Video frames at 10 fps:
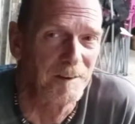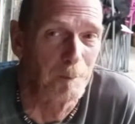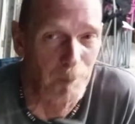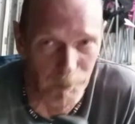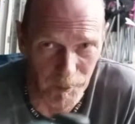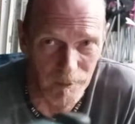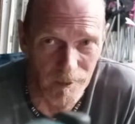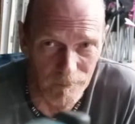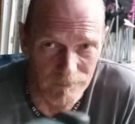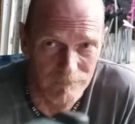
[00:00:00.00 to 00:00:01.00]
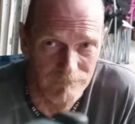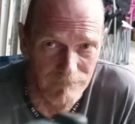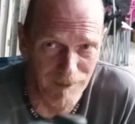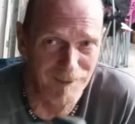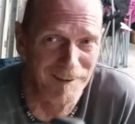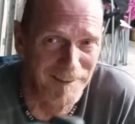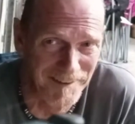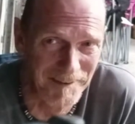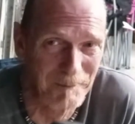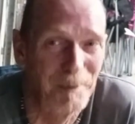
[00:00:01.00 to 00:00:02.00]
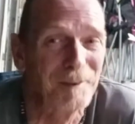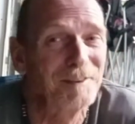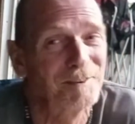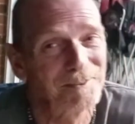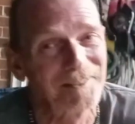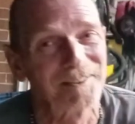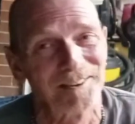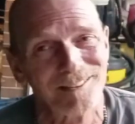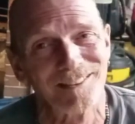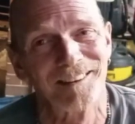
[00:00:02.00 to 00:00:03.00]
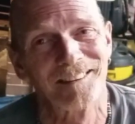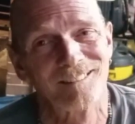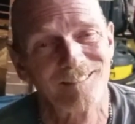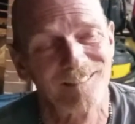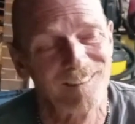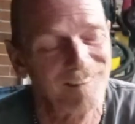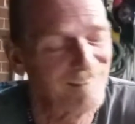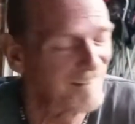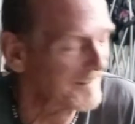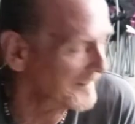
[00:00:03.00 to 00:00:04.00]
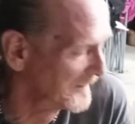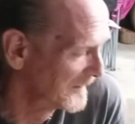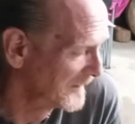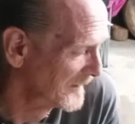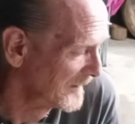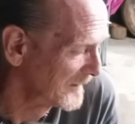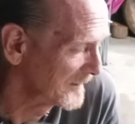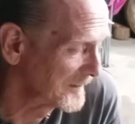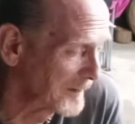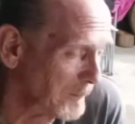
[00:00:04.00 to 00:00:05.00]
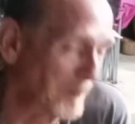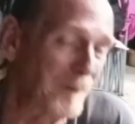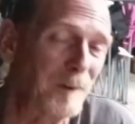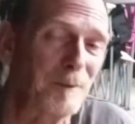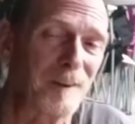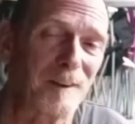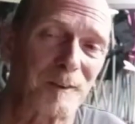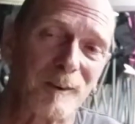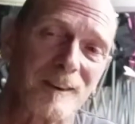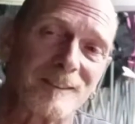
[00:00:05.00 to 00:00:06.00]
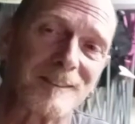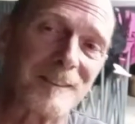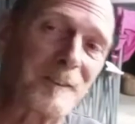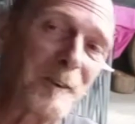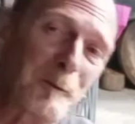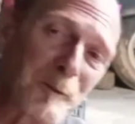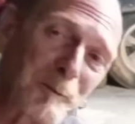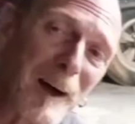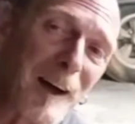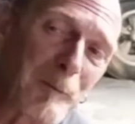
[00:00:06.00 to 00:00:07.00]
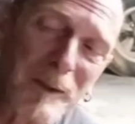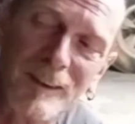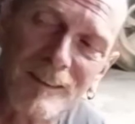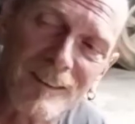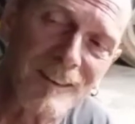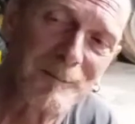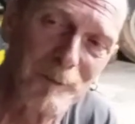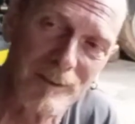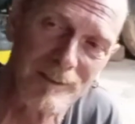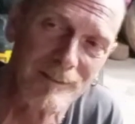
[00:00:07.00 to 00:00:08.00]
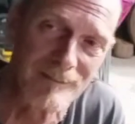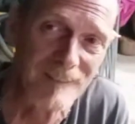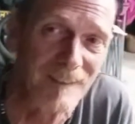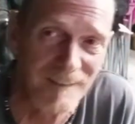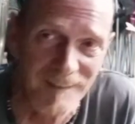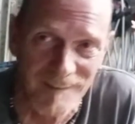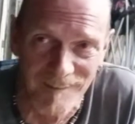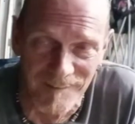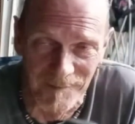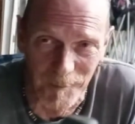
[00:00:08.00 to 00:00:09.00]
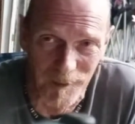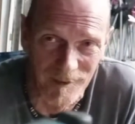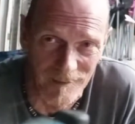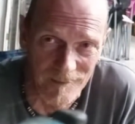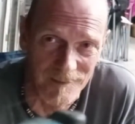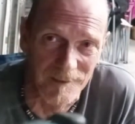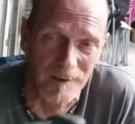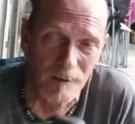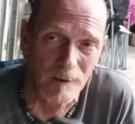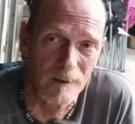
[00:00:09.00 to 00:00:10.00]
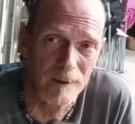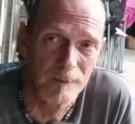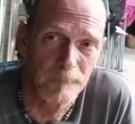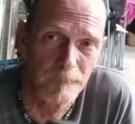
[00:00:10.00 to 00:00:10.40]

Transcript: you're pretty well known. But usually it's a good thing. At least I'm old enough that all the craziness and trouble is behind me. I'm just a little eclectic and a little odd.